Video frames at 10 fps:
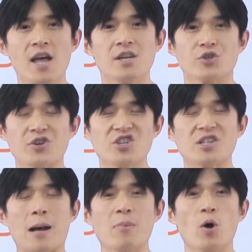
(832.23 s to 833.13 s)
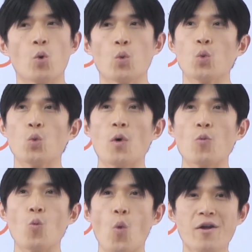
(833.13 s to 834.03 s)
So each time
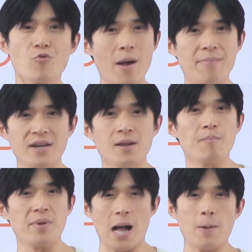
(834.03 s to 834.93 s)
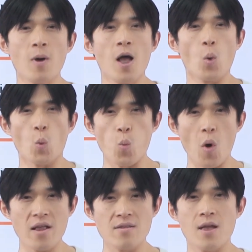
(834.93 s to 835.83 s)
when 1 rabbit becomes
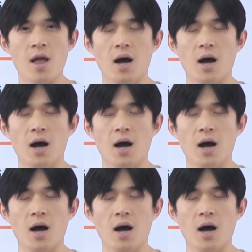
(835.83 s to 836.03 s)
1